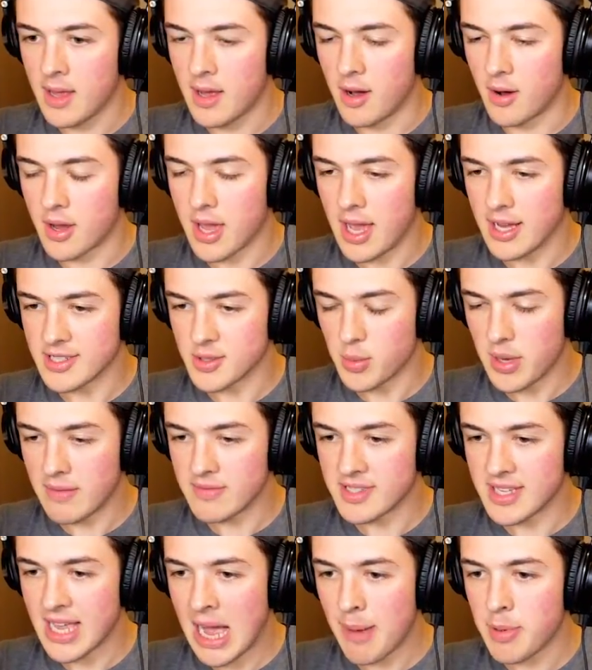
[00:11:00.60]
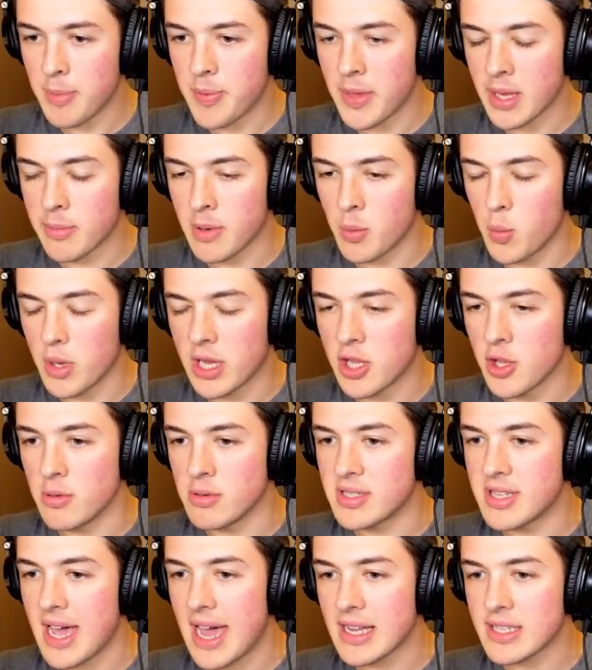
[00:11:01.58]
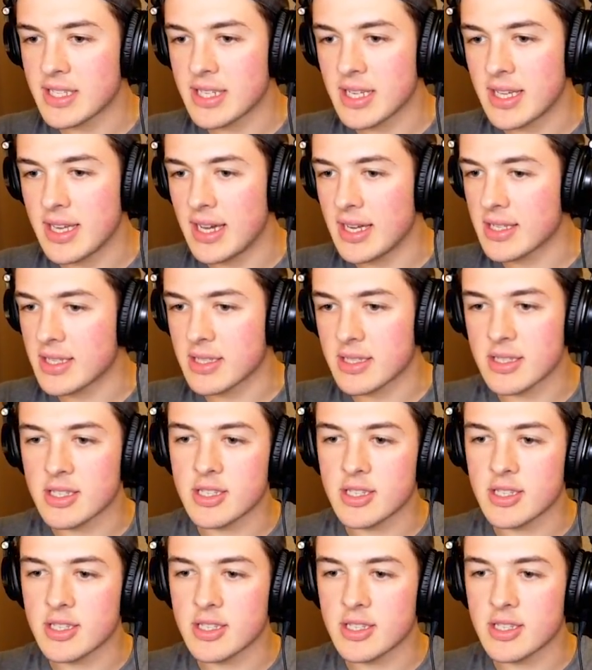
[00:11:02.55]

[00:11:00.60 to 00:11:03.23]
Okay, so we have zombie pigmen. We can use that to get